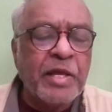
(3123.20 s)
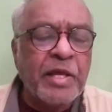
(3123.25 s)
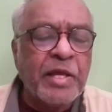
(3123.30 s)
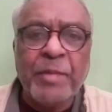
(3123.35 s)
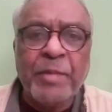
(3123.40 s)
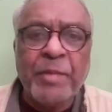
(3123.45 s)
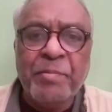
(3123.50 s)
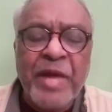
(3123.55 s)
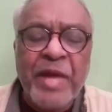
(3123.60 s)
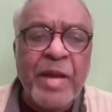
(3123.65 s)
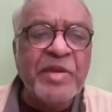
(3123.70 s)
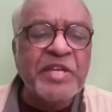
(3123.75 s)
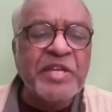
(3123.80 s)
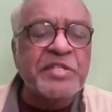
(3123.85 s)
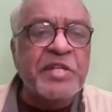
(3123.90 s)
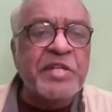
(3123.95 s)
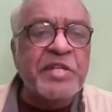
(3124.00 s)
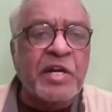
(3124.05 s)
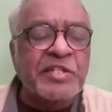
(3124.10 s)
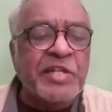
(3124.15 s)
A baby
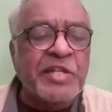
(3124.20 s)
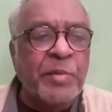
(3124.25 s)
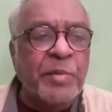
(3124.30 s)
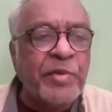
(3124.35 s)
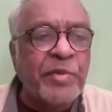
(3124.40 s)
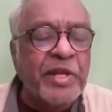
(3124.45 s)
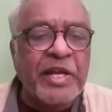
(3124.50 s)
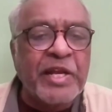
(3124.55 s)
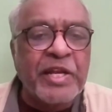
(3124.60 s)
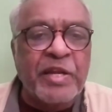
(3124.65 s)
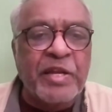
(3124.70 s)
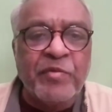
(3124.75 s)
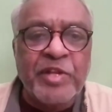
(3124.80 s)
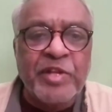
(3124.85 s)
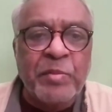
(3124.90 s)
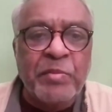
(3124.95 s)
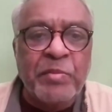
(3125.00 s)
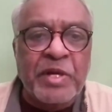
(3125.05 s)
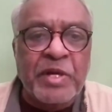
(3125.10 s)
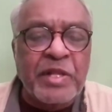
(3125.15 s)
starts communicating with
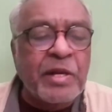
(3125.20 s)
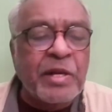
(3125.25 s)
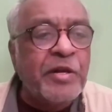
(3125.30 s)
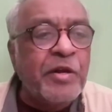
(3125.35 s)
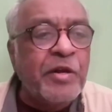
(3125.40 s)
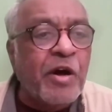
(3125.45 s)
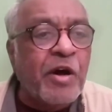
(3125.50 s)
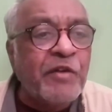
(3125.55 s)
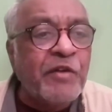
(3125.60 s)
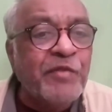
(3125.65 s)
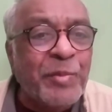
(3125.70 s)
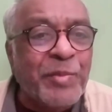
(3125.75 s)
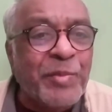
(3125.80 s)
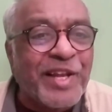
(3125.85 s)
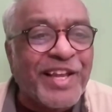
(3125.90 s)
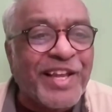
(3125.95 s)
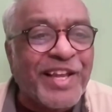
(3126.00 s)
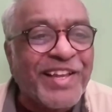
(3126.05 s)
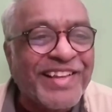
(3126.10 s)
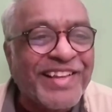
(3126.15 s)
the mother
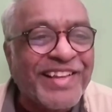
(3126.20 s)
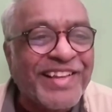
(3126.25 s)
non-verbally,